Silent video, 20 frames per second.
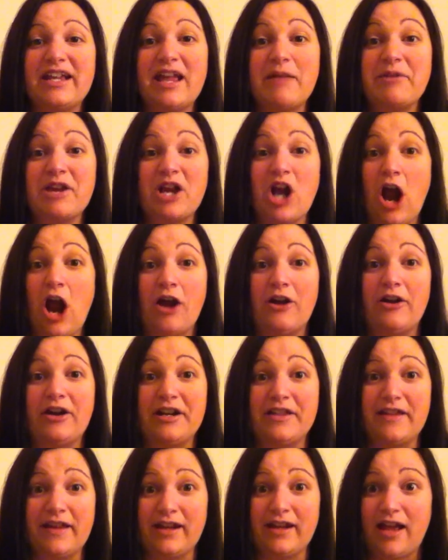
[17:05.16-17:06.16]
to get me a card or
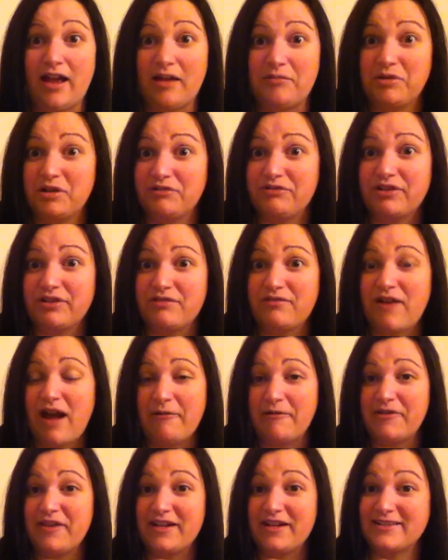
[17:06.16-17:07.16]
anything, and I'm perfectly
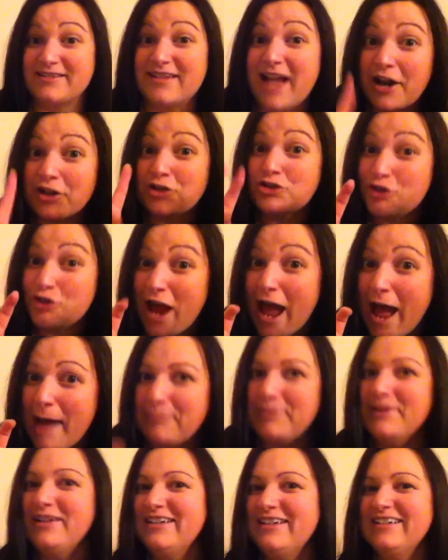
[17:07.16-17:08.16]
fine with it. It's not a
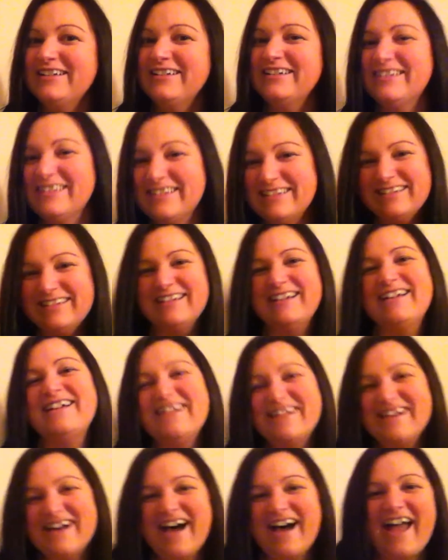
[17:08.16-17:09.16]
trap.
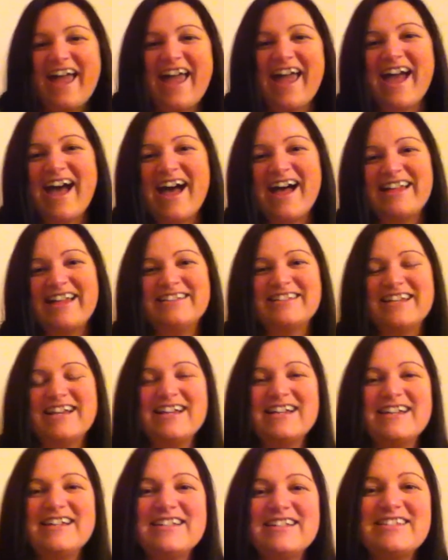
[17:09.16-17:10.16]
And
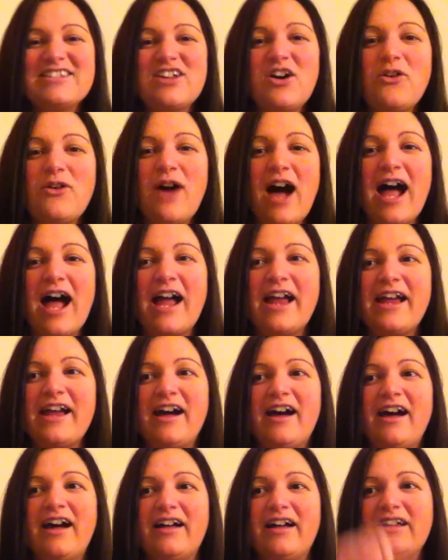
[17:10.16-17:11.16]
so
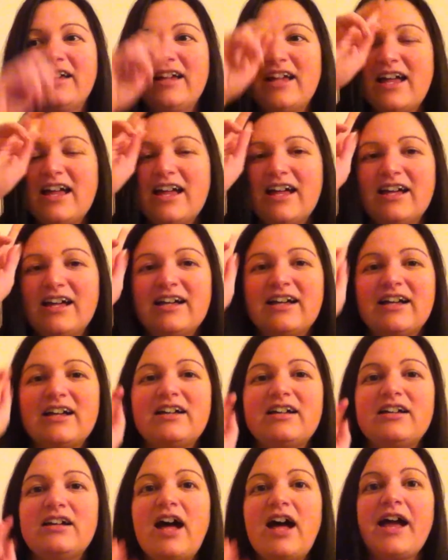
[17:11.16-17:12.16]
I
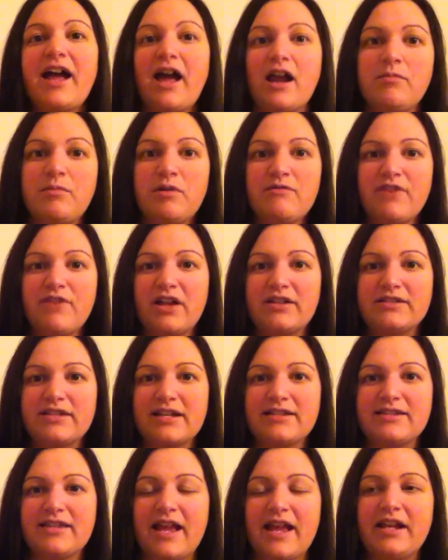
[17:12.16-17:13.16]
got up on
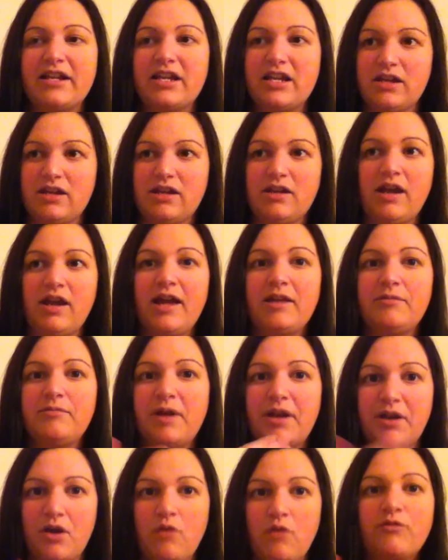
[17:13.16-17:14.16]
Valentine's Day, and he had
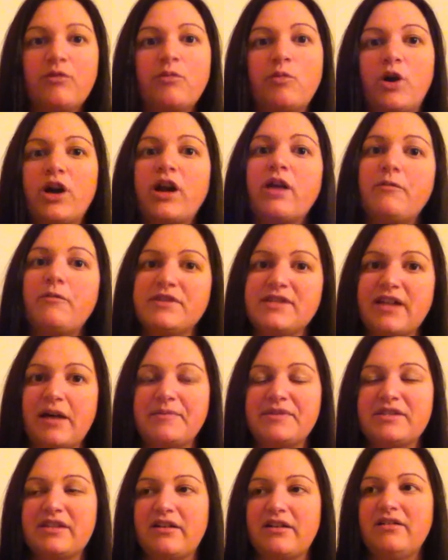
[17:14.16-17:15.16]
been home from work and was
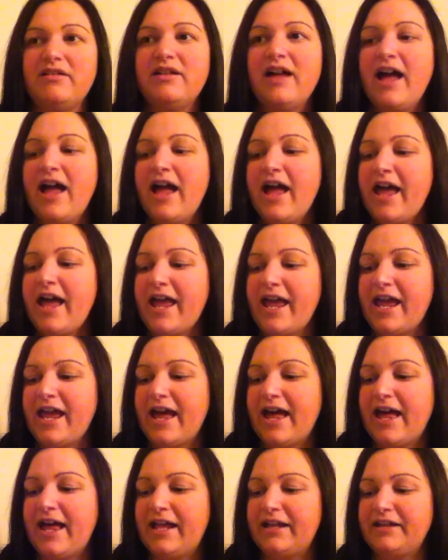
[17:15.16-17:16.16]
up still,
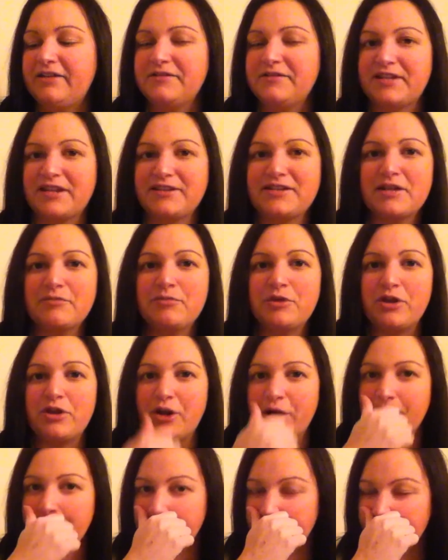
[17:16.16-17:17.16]
and he was at the
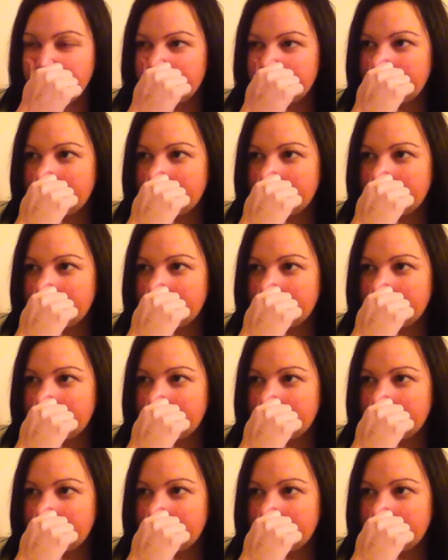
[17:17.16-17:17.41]
computer,